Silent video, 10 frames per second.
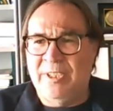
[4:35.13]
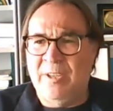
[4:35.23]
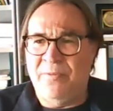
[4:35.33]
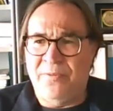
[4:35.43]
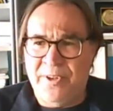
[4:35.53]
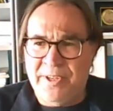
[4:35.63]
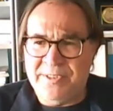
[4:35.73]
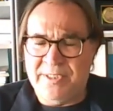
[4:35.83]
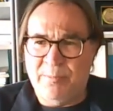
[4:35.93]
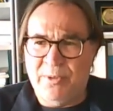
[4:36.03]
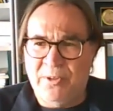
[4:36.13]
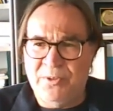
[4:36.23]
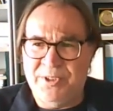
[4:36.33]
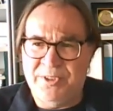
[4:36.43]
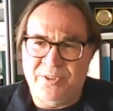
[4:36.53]
the first
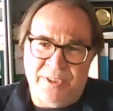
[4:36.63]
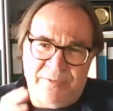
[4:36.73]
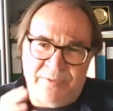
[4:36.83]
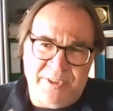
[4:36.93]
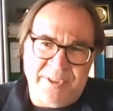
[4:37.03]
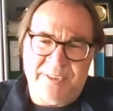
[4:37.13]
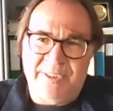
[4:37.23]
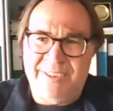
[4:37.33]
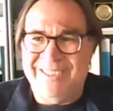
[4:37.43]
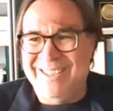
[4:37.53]
approaches or the first